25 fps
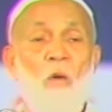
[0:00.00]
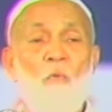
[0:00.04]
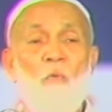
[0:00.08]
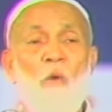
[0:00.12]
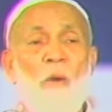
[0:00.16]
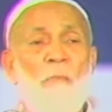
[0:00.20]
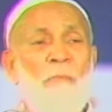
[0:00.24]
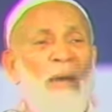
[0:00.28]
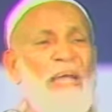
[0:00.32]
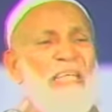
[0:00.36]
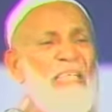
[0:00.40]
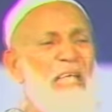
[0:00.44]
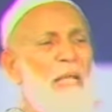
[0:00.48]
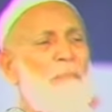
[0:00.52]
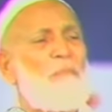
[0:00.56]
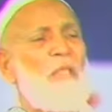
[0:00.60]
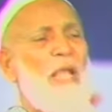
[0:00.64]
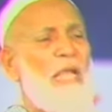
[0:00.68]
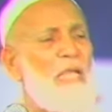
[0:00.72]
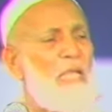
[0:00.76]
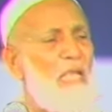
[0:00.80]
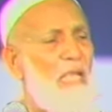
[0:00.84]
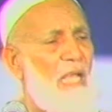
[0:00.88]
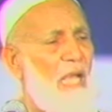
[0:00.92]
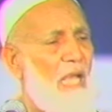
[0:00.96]
Wa man
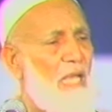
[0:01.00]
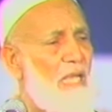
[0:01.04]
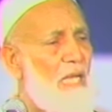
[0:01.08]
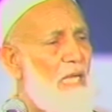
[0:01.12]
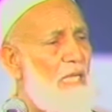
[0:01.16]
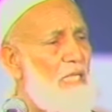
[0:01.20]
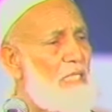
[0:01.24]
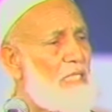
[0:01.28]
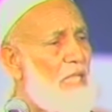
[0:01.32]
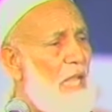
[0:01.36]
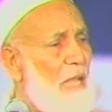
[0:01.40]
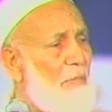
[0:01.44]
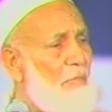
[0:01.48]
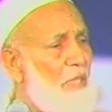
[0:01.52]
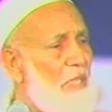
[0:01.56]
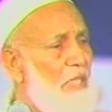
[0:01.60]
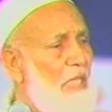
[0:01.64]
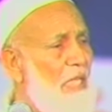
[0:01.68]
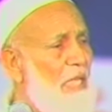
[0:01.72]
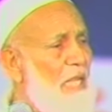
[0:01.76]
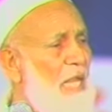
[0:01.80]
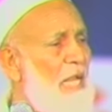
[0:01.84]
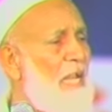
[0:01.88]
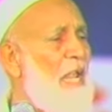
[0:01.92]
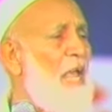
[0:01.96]
yabtaghi ghayra al-Islam
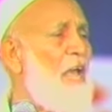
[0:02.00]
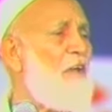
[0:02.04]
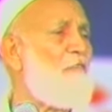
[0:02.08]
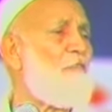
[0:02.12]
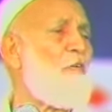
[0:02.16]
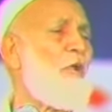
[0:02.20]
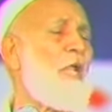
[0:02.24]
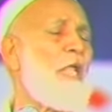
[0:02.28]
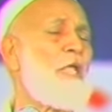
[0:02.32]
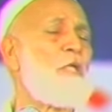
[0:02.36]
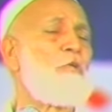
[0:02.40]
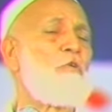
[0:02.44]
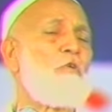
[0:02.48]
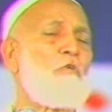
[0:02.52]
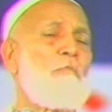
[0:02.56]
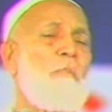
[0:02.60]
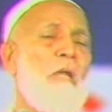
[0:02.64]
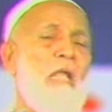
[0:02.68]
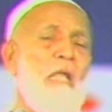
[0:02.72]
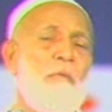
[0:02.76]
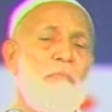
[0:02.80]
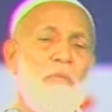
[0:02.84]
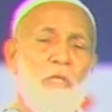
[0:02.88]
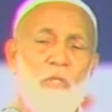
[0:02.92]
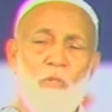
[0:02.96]
deenan falan
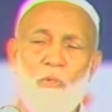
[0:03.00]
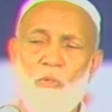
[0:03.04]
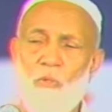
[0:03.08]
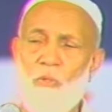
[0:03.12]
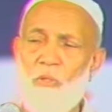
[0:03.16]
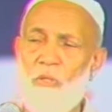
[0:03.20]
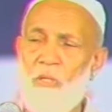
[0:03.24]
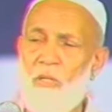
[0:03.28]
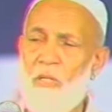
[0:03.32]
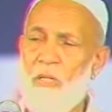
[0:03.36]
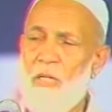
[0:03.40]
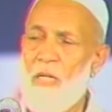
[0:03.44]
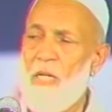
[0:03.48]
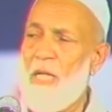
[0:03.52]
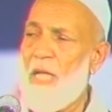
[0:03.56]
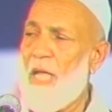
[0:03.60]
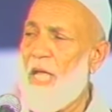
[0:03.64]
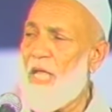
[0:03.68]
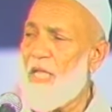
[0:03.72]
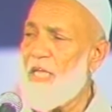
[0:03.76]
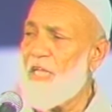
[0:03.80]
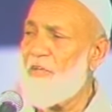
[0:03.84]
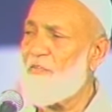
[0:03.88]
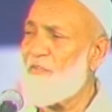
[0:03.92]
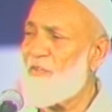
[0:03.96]
yuqbala minhu.
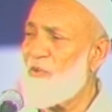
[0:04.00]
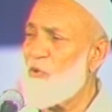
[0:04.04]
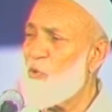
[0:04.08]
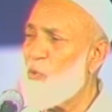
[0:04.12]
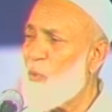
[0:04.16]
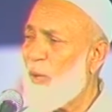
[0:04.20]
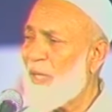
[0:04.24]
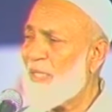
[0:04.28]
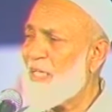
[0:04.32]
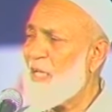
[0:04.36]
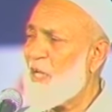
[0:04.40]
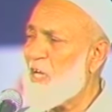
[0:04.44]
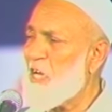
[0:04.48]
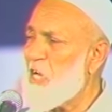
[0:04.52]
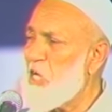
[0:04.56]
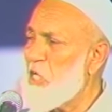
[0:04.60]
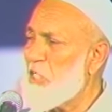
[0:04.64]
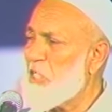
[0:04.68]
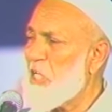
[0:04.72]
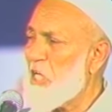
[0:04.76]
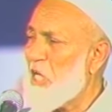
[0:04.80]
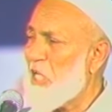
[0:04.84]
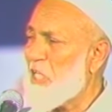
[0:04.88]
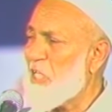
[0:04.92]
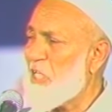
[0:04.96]
And if you want a
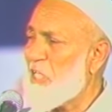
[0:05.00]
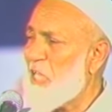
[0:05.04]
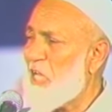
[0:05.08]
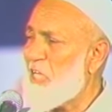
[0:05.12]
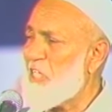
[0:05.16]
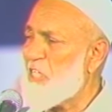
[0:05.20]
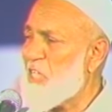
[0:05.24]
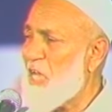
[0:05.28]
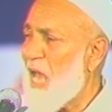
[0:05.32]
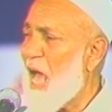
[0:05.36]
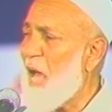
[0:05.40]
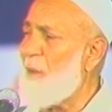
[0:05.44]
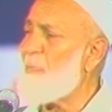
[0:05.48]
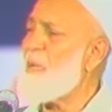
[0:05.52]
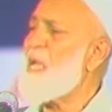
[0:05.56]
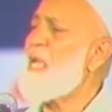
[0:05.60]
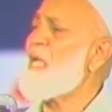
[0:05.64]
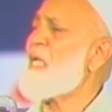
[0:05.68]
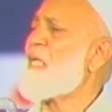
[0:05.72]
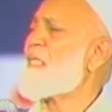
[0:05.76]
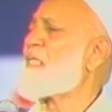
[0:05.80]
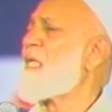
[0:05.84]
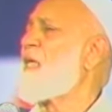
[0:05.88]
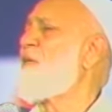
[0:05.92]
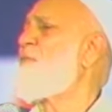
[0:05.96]
religion other than Islam,
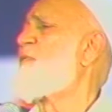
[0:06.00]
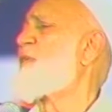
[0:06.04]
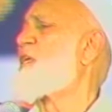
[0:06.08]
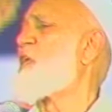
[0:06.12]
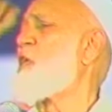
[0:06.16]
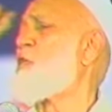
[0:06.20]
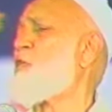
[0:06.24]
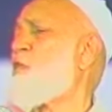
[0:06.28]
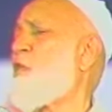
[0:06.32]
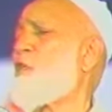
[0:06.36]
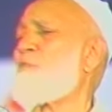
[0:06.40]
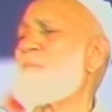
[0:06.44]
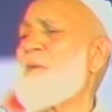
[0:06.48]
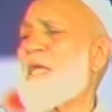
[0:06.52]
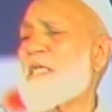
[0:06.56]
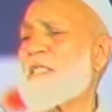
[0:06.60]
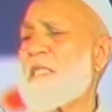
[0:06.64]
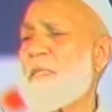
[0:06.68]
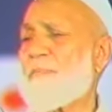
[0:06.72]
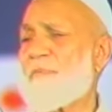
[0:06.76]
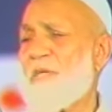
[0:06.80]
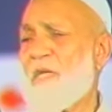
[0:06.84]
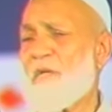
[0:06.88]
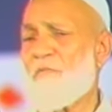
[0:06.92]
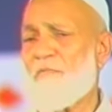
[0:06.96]
you say it will not be
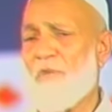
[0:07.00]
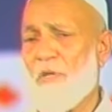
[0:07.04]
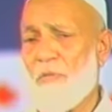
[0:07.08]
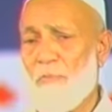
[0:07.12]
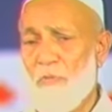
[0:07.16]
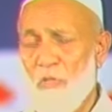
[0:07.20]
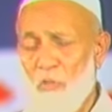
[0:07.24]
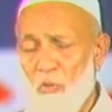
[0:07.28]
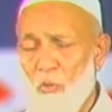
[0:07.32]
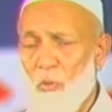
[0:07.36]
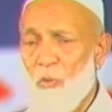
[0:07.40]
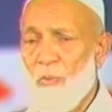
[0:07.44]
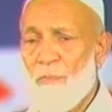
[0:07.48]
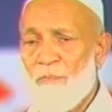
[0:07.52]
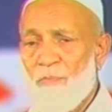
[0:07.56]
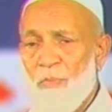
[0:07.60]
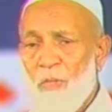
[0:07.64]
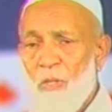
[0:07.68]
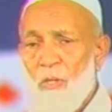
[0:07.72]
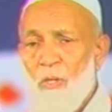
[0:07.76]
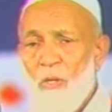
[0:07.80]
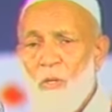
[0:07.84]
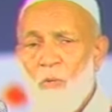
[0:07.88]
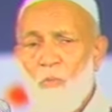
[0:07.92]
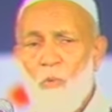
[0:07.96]
accepted from
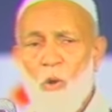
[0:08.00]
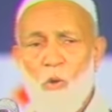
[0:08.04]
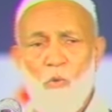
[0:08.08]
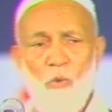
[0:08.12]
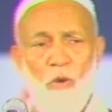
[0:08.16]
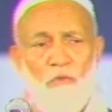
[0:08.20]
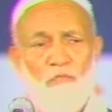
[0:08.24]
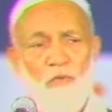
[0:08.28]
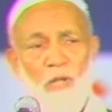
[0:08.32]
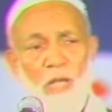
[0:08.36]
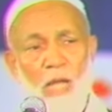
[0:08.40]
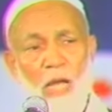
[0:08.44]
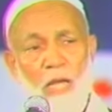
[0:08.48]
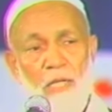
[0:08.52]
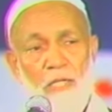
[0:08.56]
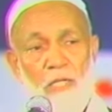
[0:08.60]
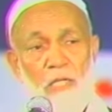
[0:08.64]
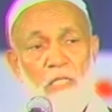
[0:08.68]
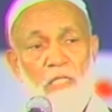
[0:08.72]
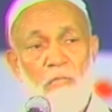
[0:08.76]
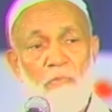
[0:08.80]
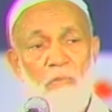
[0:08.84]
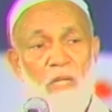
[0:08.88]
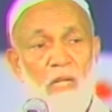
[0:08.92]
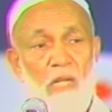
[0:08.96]
you. Wa huwa fil
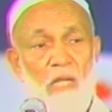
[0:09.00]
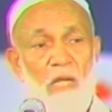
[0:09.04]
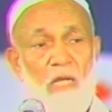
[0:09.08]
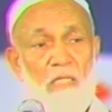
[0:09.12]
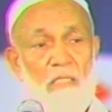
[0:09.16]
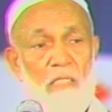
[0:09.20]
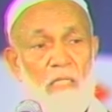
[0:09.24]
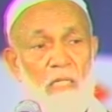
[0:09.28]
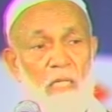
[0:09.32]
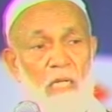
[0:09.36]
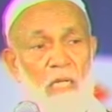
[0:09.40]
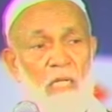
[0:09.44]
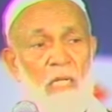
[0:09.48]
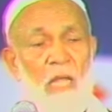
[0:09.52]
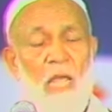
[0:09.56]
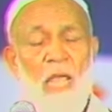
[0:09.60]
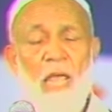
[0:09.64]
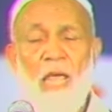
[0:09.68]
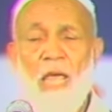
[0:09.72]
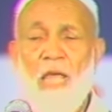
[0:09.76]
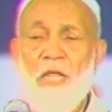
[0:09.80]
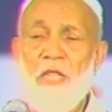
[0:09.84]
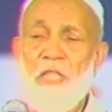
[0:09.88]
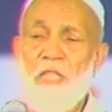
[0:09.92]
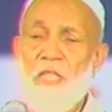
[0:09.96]
akhirati min
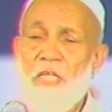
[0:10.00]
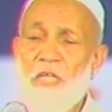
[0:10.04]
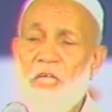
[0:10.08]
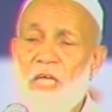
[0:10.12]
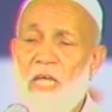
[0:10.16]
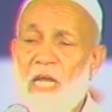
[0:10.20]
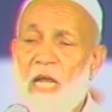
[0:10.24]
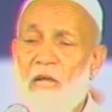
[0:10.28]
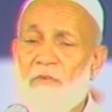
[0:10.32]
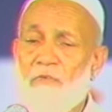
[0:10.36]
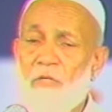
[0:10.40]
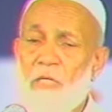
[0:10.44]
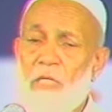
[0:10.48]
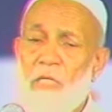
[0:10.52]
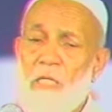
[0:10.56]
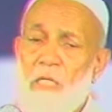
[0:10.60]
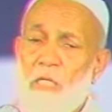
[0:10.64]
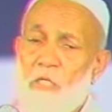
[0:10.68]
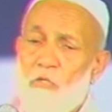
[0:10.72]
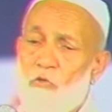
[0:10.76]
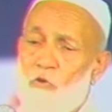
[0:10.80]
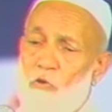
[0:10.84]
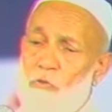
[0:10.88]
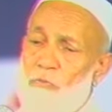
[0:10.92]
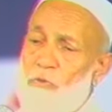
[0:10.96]
al-khasirin. And in the hereafter,
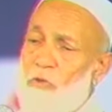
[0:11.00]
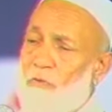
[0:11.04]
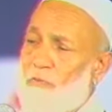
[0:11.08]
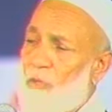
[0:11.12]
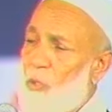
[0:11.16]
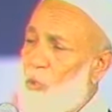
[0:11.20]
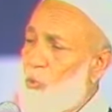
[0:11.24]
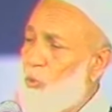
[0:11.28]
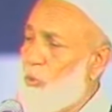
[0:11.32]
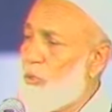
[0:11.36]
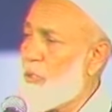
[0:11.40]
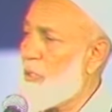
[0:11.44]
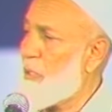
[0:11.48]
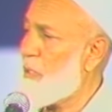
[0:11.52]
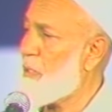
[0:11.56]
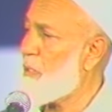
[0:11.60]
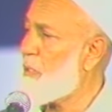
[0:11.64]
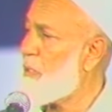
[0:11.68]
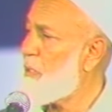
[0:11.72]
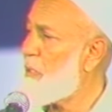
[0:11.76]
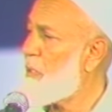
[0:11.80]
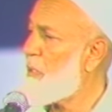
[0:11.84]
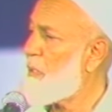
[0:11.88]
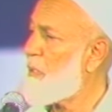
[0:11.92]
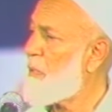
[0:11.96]
you will be of the
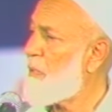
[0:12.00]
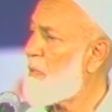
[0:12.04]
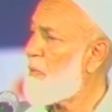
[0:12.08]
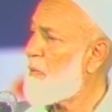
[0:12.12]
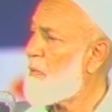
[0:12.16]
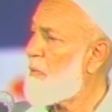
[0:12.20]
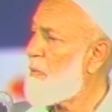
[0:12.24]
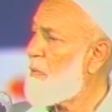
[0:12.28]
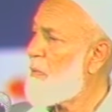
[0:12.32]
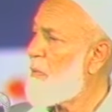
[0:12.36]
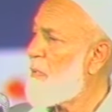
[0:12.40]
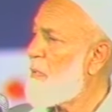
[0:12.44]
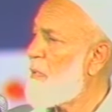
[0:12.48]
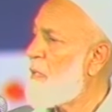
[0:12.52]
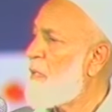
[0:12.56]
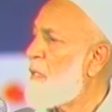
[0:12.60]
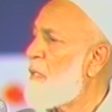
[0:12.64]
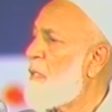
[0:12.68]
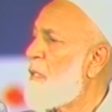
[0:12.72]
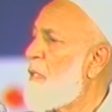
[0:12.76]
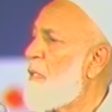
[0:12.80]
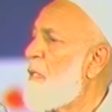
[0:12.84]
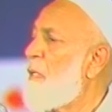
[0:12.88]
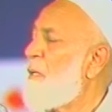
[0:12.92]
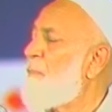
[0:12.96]
losers.
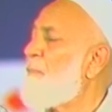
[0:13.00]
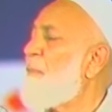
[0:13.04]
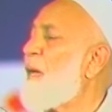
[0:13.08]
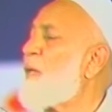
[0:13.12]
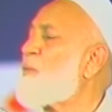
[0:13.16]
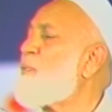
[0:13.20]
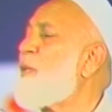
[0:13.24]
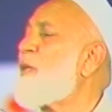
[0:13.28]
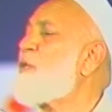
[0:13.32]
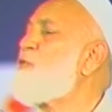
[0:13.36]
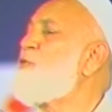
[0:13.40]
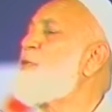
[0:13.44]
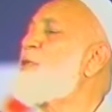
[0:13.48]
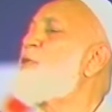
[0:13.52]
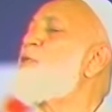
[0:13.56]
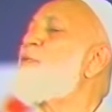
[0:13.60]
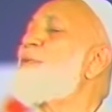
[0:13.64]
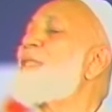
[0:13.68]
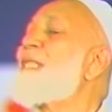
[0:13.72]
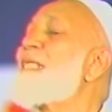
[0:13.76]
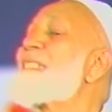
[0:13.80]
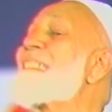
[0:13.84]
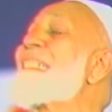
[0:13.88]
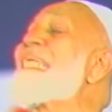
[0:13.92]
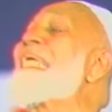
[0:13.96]
But what do we do
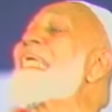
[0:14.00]
with this